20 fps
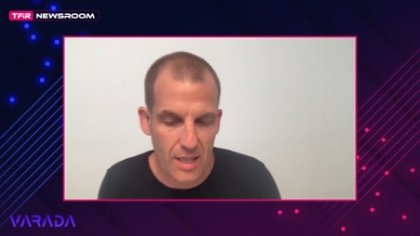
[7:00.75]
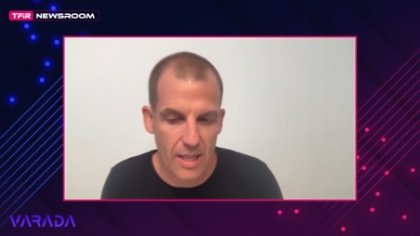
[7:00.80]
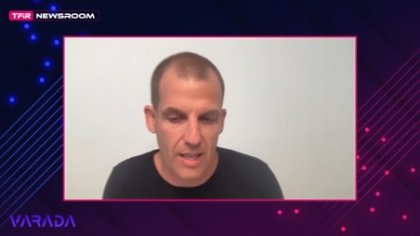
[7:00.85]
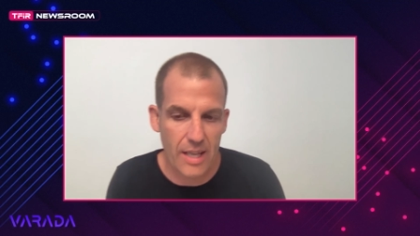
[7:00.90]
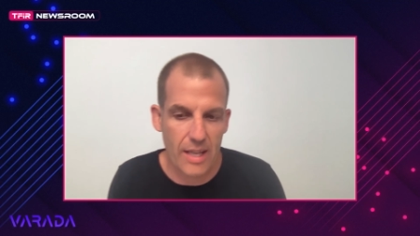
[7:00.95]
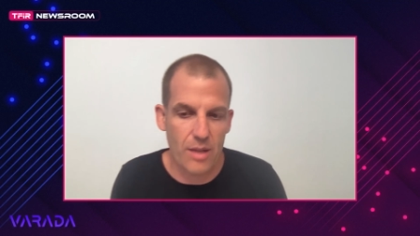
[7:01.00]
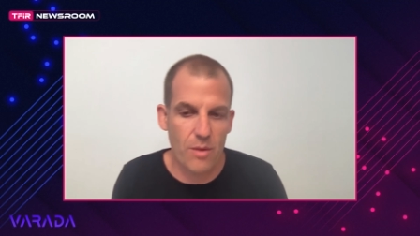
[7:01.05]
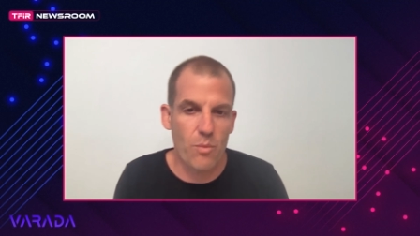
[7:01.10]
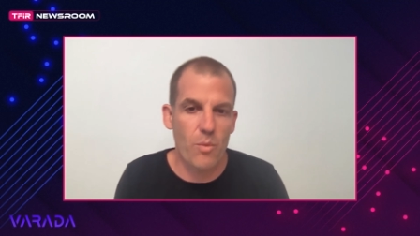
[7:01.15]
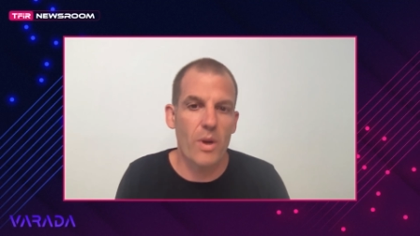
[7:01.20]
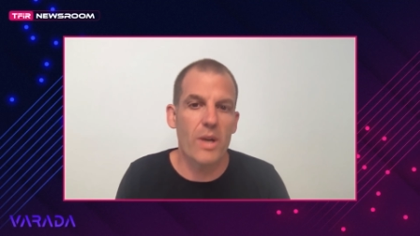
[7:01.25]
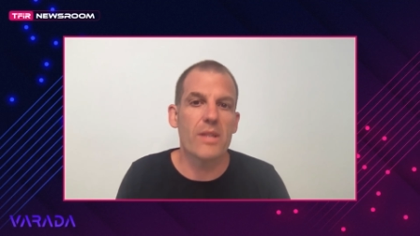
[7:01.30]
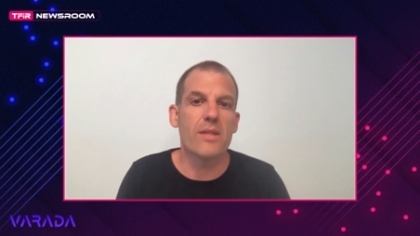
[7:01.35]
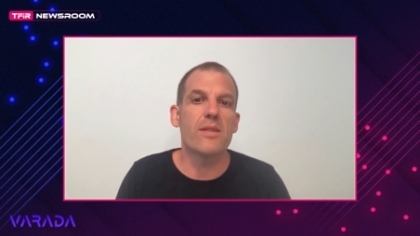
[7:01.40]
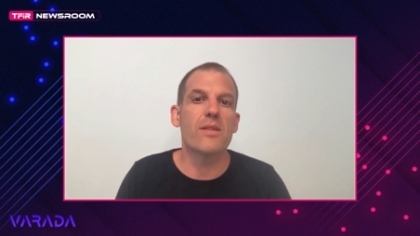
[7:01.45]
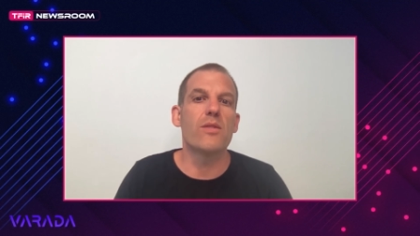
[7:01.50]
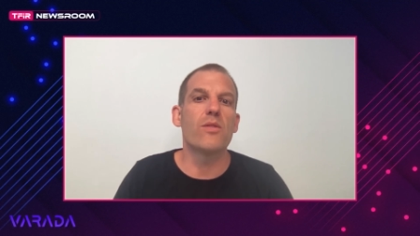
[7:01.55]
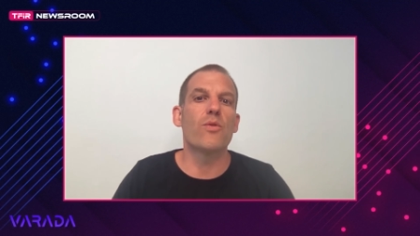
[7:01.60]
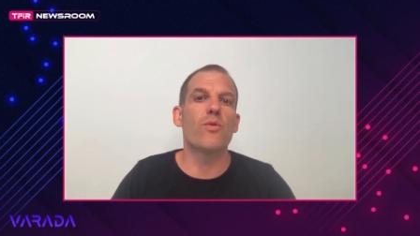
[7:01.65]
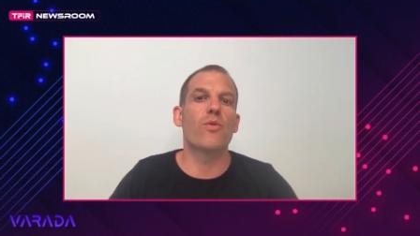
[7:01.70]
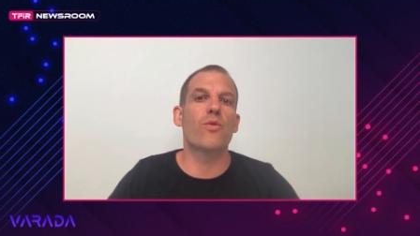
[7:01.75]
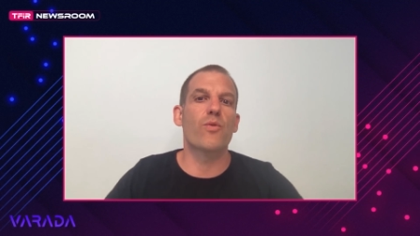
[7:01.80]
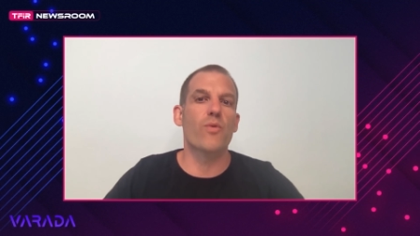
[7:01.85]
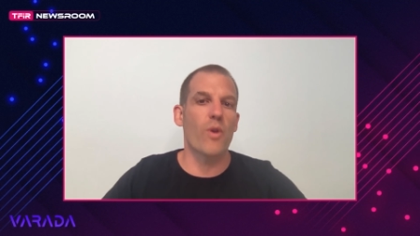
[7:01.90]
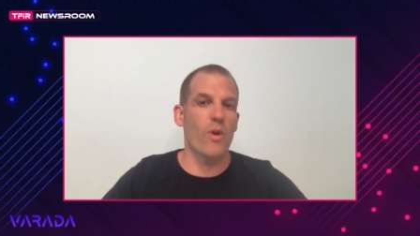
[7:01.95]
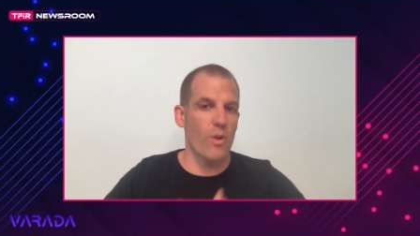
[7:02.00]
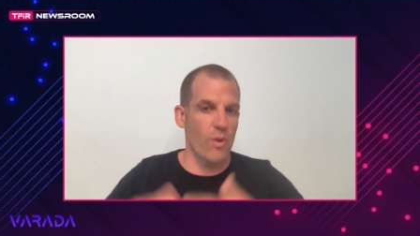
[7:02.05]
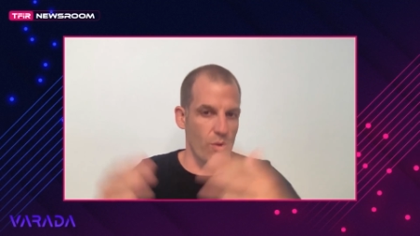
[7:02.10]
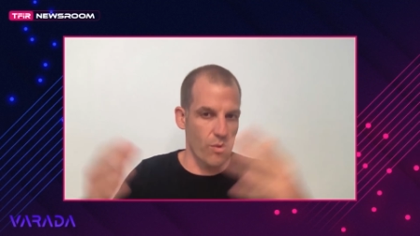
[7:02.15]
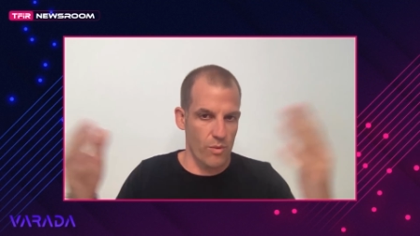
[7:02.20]
And once you
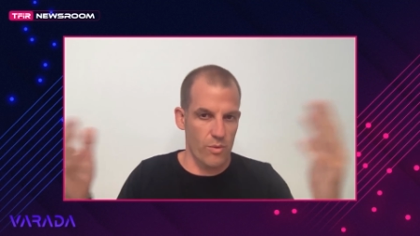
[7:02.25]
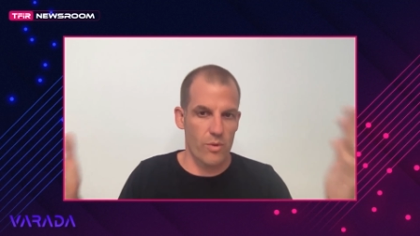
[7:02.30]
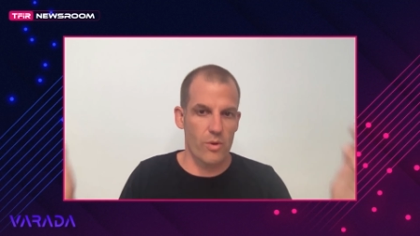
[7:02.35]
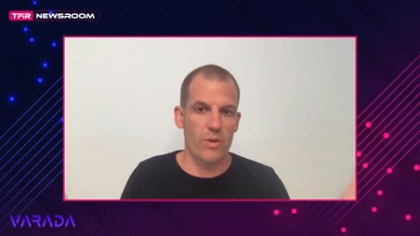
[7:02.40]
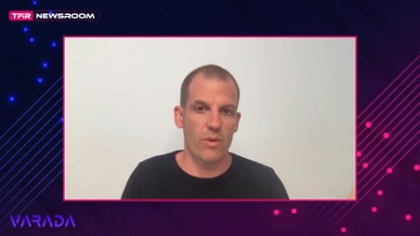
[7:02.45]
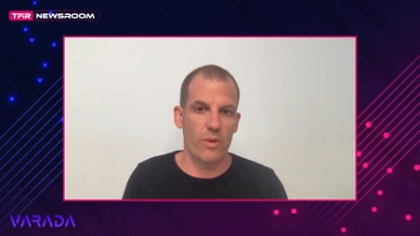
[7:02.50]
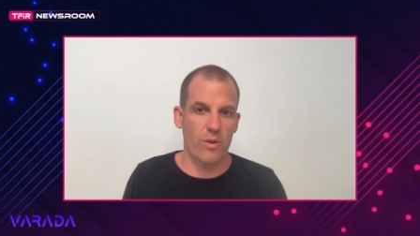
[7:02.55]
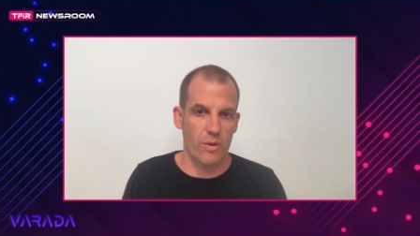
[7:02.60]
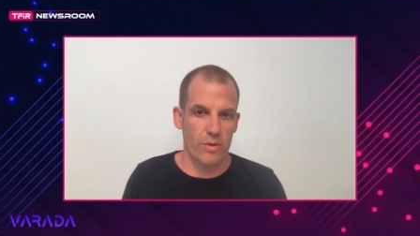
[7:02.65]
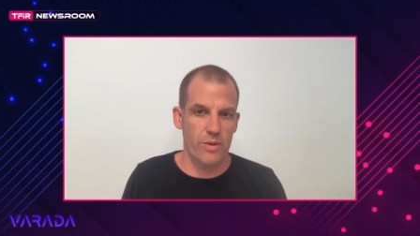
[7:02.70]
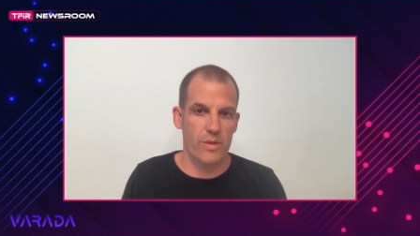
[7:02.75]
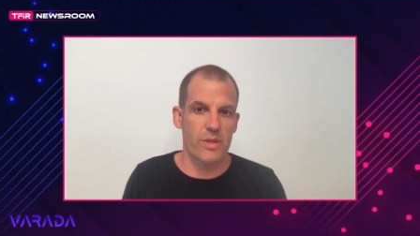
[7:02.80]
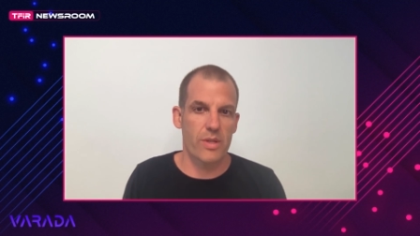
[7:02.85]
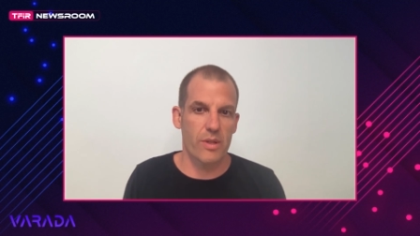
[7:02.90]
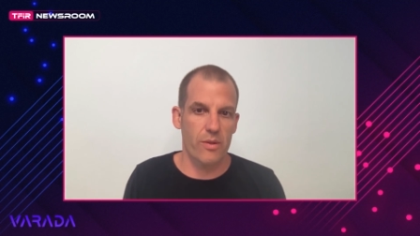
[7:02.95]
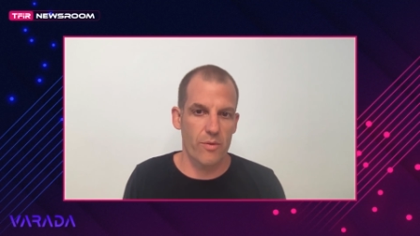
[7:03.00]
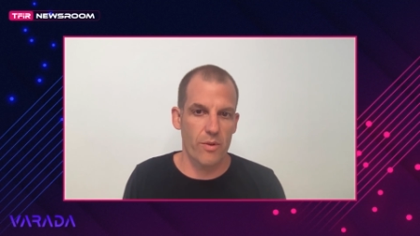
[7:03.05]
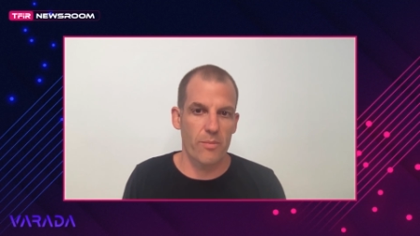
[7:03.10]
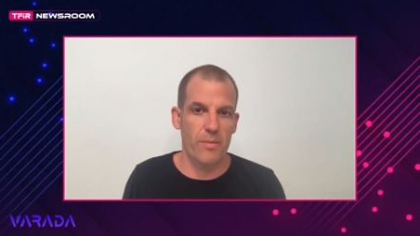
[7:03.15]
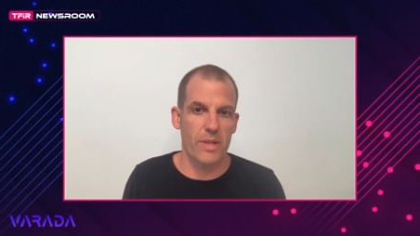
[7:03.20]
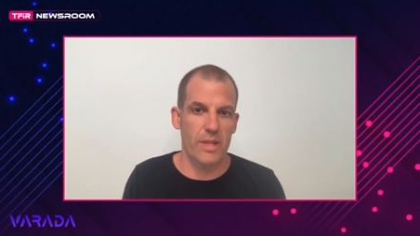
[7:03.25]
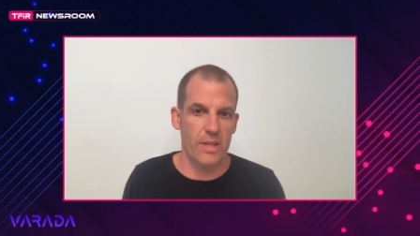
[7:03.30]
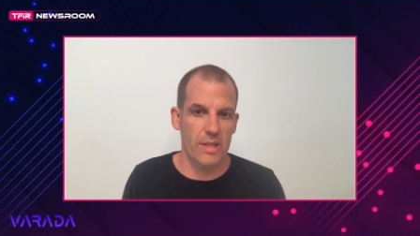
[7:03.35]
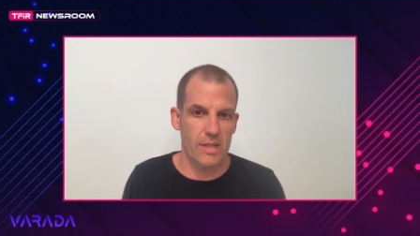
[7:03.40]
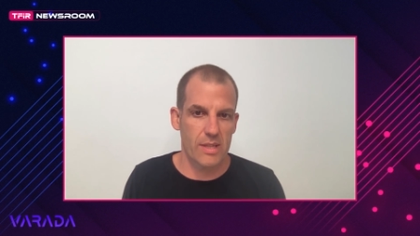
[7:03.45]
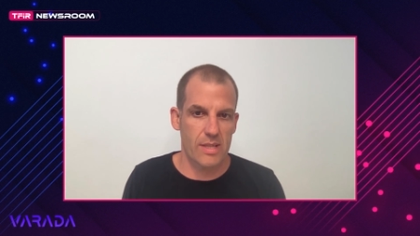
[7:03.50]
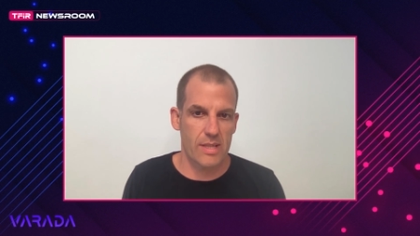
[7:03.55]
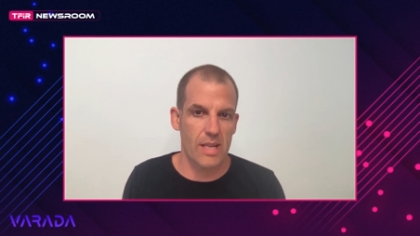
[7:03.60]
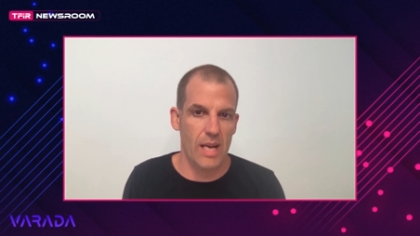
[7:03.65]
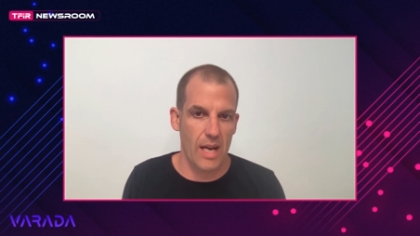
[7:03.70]
grow considerably
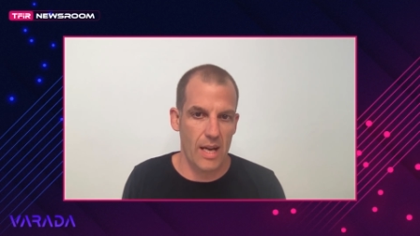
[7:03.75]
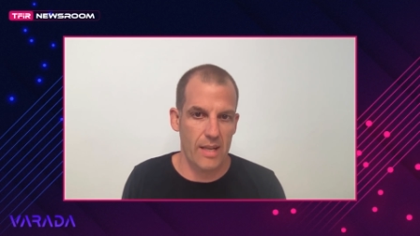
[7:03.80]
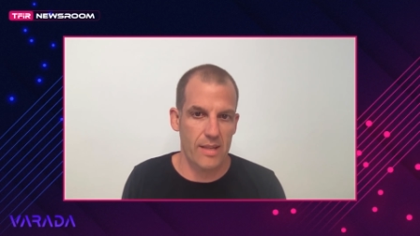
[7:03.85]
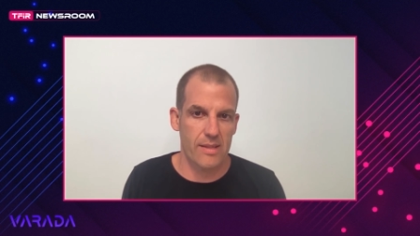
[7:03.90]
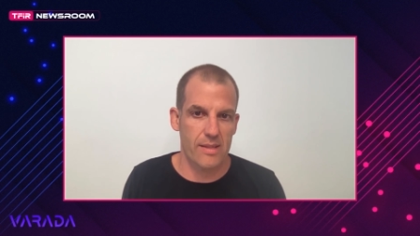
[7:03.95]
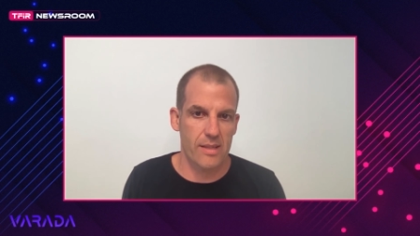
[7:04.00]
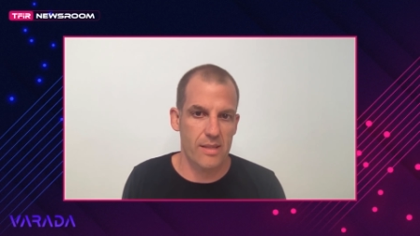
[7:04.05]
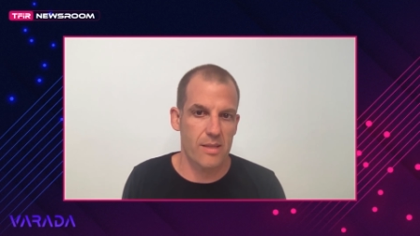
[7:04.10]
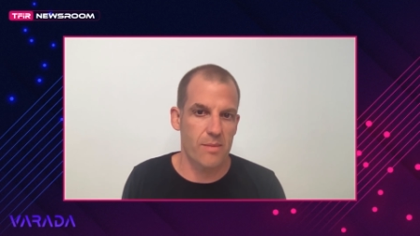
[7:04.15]
in size,